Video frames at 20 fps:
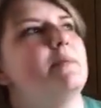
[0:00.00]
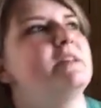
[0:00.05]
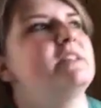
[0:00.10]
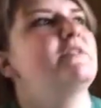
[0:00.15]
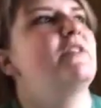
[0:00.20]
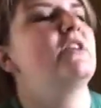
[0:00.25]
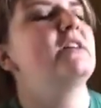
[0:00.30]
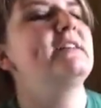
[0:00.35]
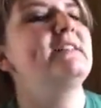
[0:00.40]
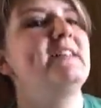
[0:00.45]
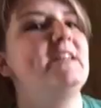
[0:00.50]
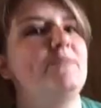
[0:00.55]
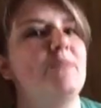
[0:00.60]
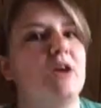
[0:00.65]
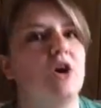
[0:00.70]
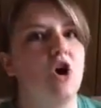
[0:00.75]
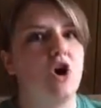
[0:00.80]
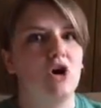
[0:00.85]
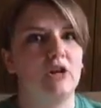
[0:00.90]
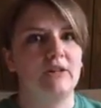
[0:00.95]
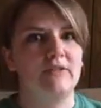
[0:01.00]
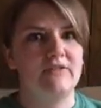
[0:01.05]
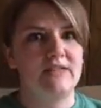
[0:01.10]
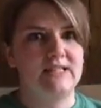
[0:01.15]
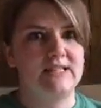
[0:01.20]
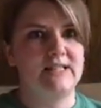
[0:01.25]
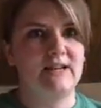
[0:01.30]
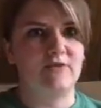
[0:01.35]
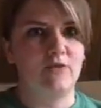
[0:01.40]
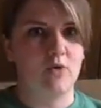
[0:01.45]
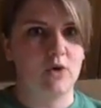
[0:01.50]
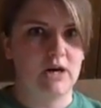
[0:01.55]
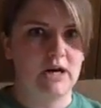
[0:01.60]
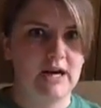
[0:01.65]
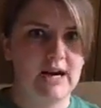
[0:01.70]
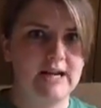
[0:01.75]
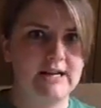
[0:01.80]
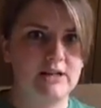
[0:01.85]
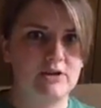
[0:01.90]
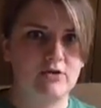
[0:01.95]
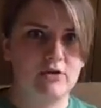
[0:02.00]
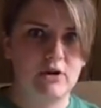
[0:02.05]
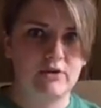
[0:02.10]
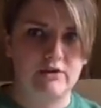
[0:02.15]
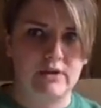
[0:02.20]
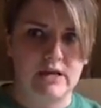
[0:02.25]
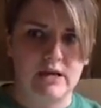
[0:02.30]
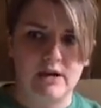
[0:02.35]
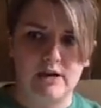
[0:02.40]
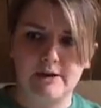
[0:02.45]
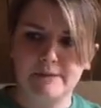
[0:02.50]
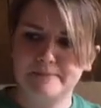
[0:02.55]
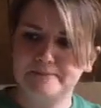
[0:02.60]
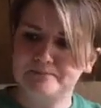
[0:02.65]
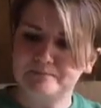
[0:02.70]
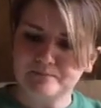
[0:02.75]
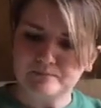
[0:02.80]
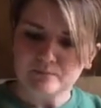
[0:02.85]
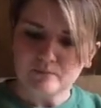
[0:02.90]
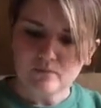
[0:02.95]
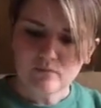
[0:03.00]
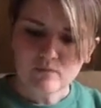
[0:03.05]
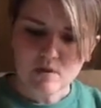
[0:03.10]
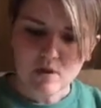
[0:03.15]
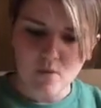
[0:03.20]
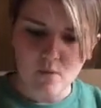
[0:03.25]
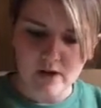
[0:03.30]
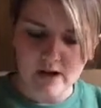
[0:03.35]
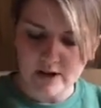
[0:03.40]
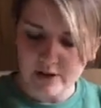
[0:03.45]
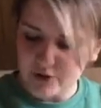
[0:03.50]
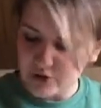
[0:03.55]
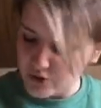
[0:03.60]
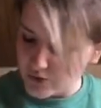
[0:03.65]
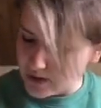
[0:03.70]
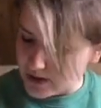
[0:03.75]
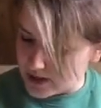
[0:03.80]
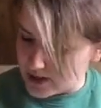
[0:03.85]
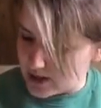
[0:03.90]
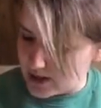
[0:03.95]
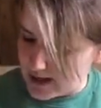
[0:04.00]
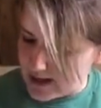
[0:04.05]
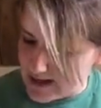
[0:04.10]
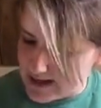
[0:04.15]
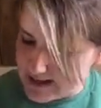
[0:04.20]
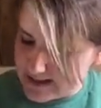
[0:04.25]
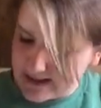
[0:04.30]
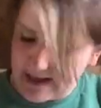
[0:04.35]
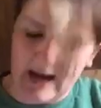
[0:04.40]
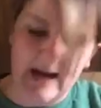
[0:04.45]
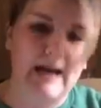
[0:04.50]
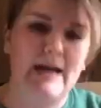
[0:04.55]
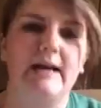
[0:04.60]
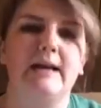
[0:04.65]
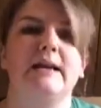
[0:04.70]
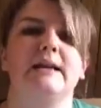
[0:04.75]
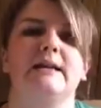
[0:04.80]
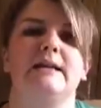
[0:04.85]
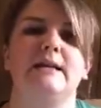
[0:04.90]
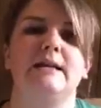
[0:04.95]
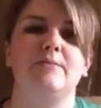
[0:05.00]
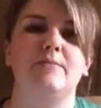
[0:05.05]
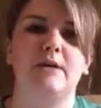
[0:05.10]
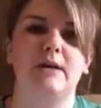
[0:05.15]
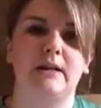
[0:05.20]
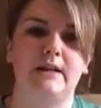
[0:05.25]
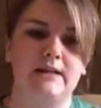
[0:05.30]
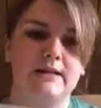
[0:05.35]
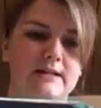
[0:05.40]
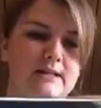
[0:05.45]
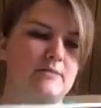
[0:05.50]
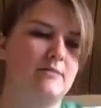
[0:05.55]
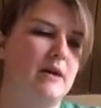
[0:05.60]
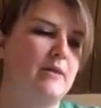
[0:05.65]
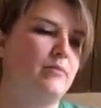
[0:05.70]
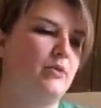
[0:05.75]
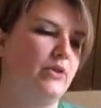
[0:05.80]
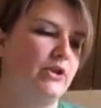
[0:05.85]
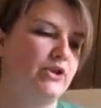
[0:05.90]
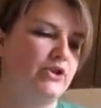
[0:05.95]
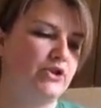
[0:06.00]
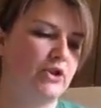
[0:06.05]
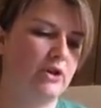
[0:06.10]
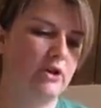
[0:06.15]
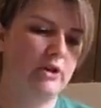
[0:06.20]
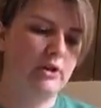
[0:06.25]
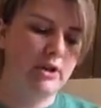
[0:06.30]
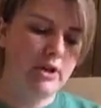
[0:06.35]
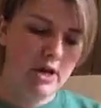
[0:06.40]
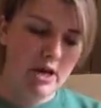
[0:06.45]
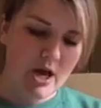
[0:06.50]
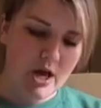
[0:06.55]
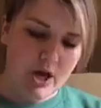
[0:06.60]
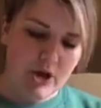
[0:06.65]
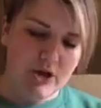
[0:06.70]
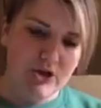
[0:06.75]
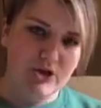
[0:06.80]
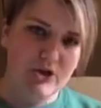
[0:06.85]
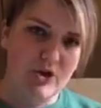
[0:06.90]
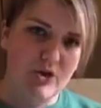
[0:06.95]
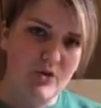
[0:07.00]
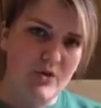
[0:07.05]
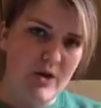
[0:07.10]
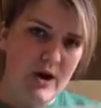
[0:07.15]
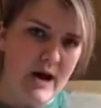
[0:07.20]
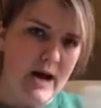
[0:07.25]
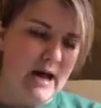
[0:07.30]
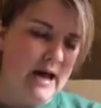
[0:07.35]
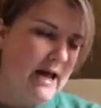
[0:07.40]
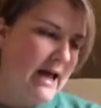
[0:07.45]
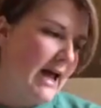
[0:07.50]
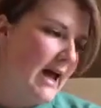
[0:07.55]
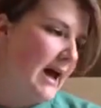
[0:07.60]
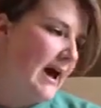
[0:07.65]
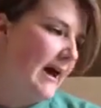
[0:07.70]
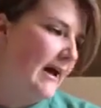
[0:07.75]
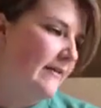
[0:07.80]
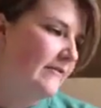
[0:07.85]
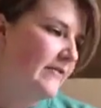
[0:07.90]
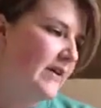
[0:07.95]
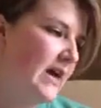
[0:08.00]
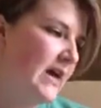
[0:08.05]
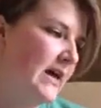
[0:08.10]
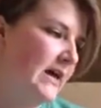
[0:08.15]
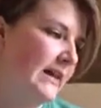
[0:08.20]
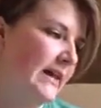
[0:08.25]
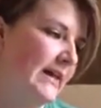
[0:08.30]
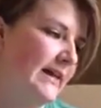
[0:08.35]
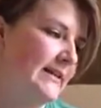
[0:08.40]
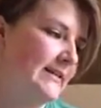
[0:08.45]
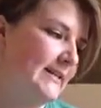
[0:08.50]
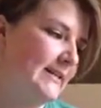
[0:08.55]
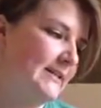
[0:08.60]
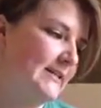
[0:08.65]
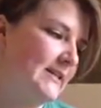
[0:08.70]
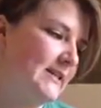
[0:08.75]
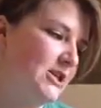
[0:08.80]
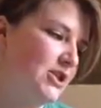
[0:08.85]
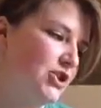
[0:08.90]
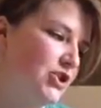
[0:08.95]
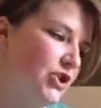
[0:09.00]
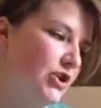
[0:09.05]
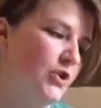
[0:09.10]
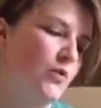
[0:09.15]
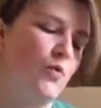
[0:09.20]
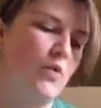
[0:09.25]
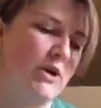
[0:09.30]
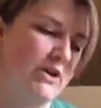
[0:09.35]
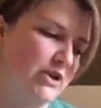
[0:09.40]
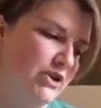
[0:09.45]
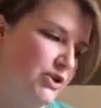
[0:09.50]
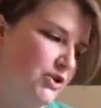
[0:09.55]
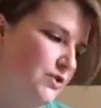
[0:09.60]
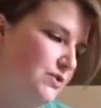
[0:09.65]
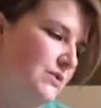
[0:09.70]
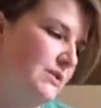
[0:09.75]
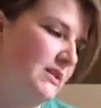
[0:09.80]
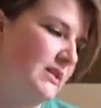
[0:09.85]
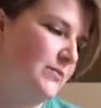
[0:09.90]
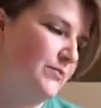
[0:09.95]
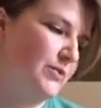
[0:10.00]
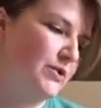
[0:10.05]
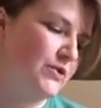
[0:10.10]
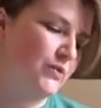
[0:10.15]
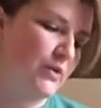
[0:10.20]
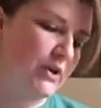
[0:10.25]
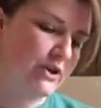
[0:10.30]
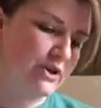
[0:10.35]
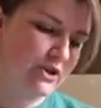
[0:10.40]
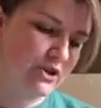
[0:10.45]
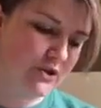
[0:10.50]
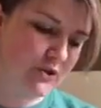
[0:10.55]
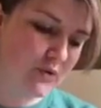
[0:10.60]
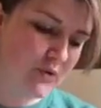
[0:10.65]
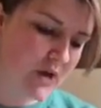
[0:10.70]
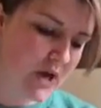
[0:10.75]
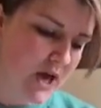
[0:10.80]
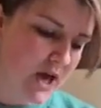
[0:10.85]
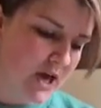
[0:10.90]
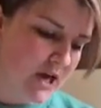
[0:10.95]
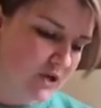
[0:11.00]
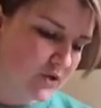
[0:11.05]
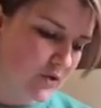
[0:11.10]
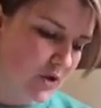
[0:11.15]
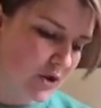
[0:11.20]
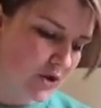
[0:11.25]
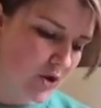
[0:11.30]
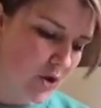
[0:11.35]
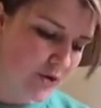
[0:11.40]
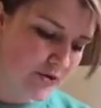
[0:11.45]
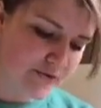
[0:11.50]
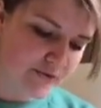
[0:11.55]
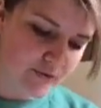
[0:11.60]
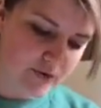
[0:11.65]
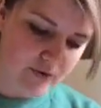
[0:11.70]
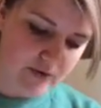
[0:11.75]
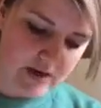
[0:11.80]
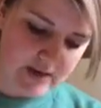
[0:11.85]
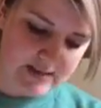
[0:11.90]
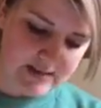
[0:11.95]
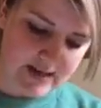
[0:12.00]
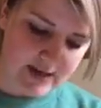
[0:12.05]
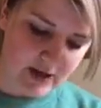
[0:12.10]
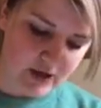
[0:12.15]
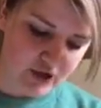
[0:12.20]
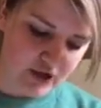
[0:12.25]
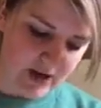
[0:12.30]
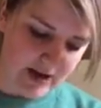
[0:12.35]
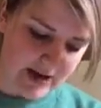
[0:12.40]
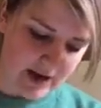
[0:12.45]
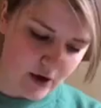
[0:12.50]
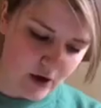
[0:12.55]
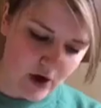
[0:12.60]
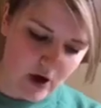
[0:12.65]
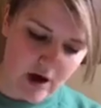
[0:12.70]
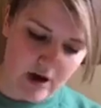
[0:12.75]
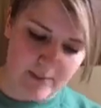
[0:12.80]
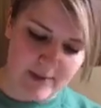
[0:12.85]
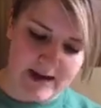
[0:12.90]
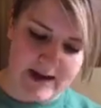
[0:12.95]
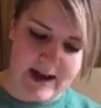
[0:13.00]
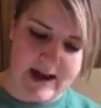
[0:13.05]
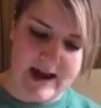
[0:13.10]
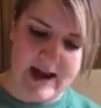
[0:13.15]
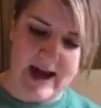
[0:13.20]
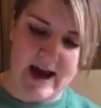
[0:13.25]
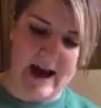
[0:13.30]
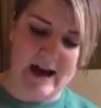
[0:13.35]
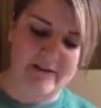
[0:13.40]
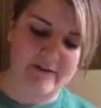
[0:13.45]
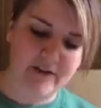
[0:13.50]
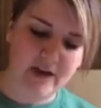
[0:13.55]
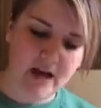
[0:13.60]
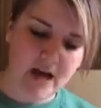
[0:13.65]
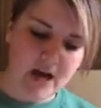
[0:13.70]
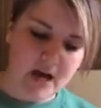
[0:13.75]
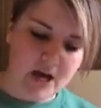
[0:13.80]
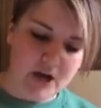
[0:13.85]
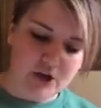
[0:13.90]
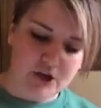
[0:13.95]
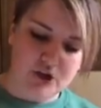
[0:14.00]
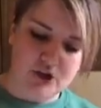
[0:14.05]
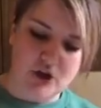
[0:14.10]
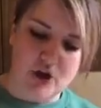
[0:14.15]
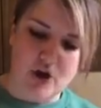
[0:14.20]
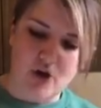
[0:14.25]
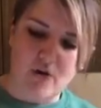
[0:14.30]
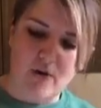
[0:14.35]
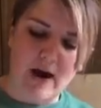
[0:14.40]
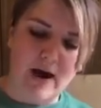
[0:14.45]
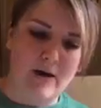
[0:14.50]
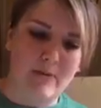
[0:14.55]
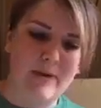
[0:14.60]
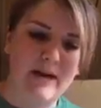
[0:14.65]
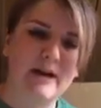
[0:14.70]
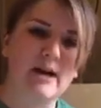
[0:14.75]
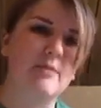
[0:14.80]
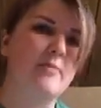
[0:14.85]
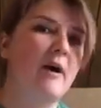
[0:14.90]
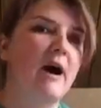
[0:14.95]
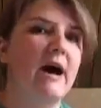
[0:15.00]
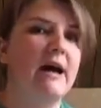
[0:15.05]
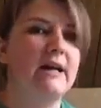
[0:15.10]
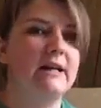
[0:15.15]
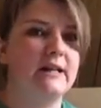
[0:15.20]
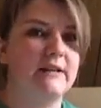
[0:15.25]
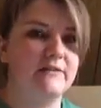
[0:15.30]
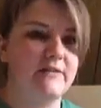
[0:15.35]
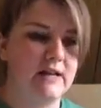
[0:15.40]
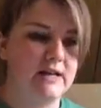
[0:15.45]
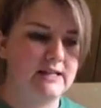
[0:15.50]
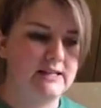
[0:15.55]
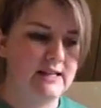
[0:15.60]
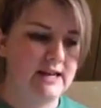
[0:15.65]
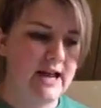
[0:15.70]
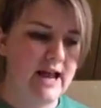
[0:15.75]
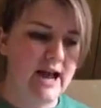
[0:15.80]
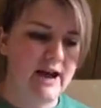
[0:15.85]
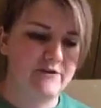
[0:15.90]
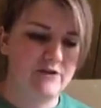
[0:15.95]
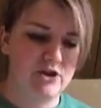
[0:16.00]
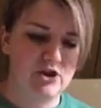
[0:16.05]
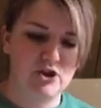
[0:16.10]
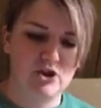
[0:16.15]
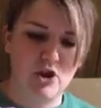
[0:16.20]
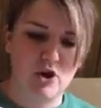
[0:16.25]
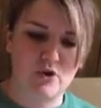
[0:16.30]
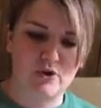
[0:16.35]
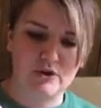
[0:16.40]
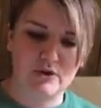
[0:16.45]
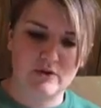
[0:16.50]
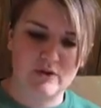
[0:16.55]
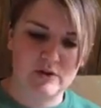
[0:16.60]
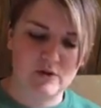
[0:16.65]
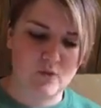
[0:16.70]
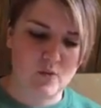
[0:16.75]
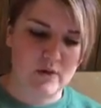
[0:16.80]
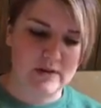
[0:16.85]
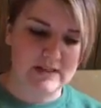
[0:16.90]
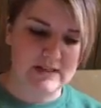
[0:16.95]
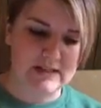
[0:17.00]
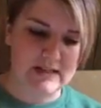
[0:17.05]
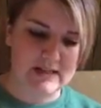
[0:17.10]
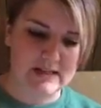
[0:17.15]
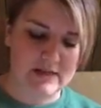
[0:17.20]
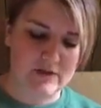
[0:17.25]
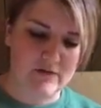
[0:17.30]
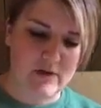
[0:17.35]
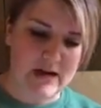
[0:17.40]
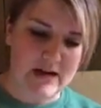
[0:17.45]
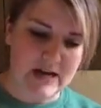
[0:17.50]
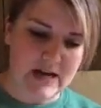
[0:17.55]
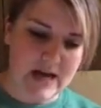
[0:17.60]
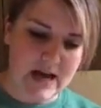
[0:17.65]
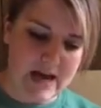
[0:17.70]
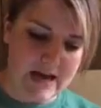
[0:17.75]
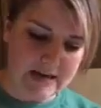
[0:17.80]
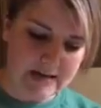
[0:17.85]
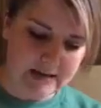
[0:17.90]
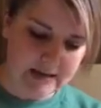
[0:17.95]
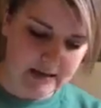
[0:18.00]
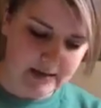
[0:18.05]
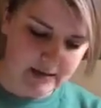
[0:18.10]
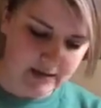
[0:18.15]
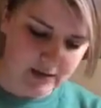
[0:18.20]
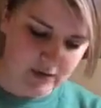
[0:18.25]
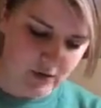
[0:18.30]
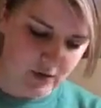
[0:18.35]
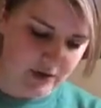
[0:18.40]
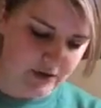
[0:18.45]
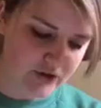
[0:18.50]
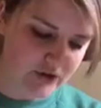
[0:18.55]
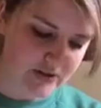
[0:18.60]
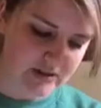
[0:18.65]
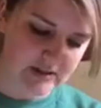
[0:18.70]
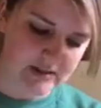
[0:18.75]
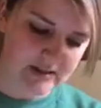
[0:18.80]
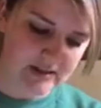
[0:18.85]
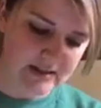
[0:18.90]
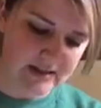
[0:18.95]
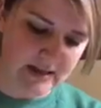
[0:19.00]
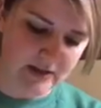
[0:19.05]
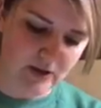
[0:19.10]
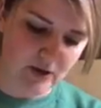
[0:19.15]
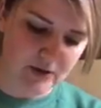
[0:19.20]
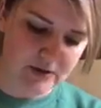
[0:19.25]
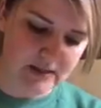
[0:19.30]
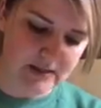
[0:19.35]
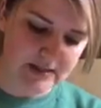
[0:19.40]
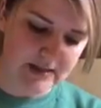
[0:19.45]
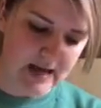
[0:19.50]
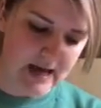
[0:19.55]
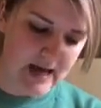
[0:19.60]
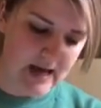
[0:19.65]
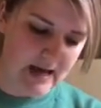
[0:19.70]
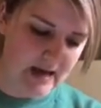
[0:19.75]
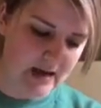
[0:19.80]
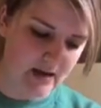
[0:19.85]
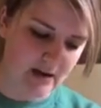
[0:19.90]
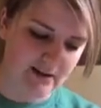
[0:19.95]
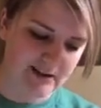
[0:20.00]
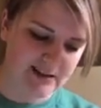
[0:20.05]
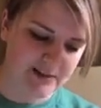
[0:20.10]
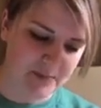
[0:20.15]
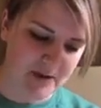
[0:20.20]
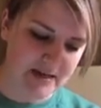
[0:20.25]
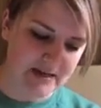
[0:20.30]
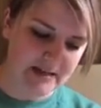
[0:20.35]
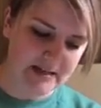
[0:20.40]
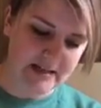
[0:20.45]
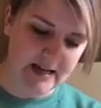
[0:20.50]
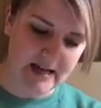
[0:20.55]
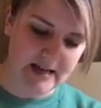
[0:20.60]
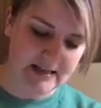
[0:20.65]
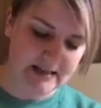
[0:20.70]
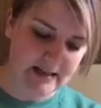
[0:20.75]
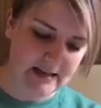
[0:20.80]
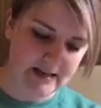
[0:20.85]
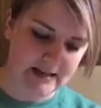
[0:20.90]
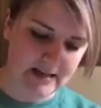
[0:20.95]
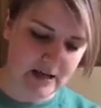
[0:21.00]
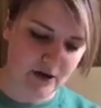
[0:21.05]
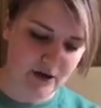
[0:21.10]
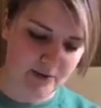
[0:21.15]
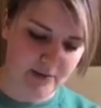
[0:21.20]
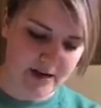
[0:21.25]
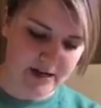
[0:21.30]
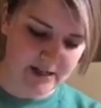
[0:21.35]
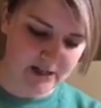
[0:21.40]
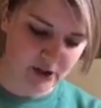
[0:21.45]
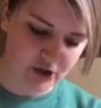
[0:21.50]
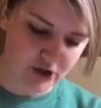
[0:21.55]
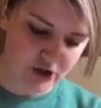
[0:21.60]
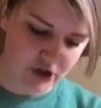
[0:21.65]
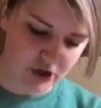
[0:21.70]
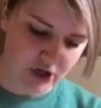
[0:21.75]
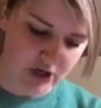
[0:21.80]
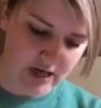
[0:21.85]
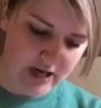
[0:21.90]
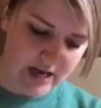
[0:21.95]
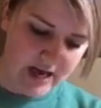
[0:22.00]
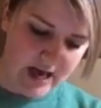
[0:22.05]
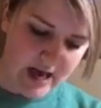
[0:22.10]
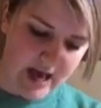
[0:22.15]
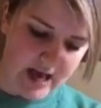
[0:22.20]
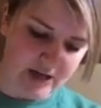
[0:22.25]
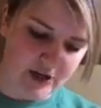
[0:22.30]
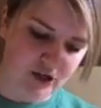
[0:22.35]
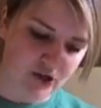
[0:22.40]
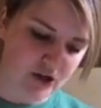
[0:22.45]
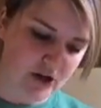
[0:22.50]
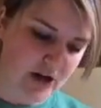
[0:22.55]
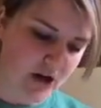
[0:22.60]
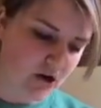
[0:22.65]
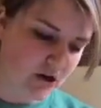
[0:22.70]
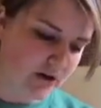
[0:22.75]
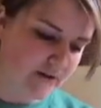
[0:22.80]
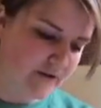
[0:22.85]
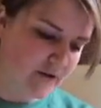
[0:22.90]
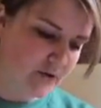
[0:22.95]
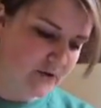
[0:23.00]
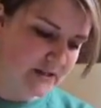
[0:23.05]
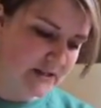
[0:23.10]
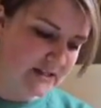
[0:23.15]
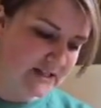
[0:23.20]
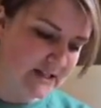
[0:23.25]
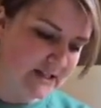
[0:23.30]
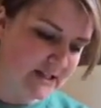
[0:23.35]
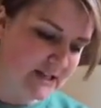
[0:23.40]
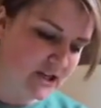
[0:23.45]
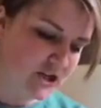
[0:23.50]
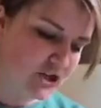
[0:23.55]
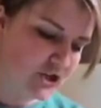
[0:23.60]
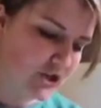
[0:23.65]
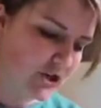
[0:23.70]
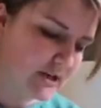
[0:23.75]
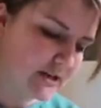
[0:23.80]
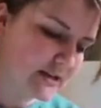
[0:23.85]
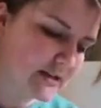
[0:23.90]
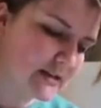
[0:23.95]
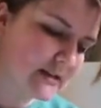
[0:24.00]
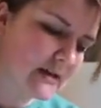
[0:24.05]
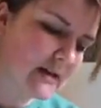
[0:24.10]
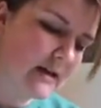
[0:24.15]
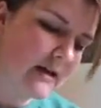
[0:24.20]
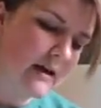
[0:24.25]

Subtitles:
As far as keeping all of this stuff organized throughout the year, what I'll do here is I keep a list in my bullet journal. So I have, like it says, t-shirt 1, 2, sleepers 1, 2. So I'll go through this and I'll check out how many I have. So I'll make a pile of things that I have to sew, so this onesie isn't ready yet. So I'll just set those aside and I'll spend a day sitting down at my serger and turning all of those into t-shirts.